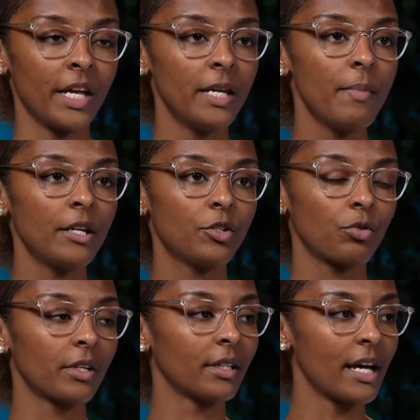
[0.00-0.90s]
And he made
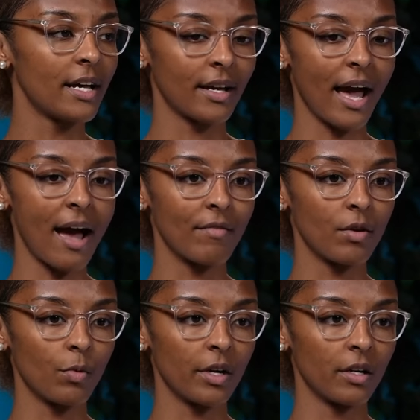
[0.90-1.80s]
sure to, like, have
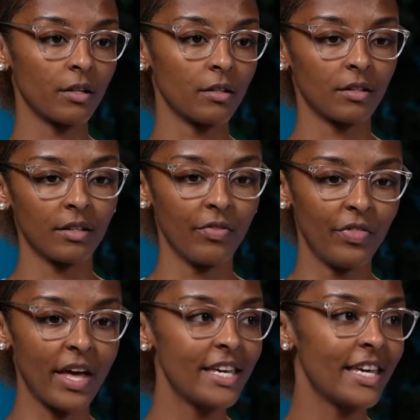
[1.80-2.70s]
it where
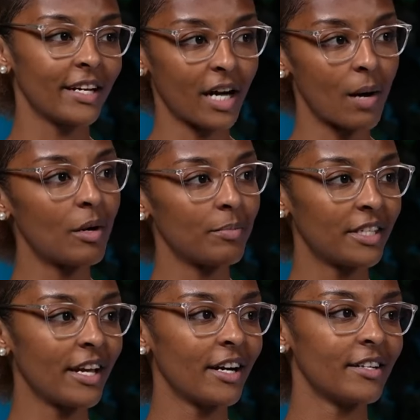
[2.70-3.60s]
they can't come
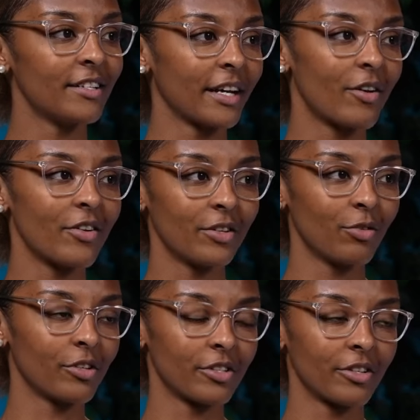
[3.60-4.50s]
upstairs, like, all the
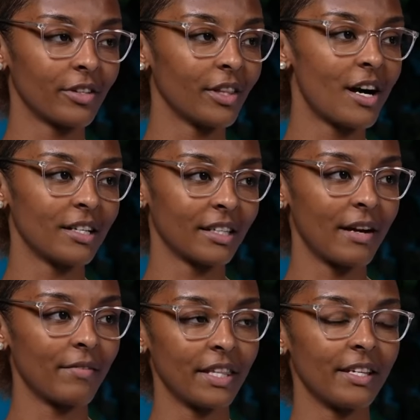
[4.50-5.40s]
doors are locked and
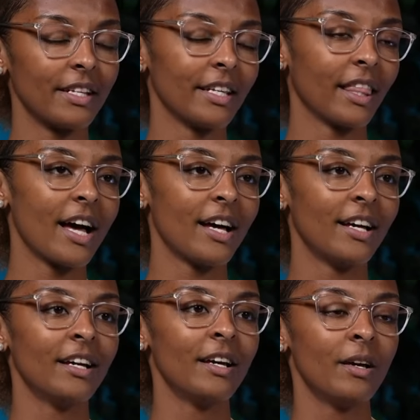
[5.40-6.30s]
everything like that.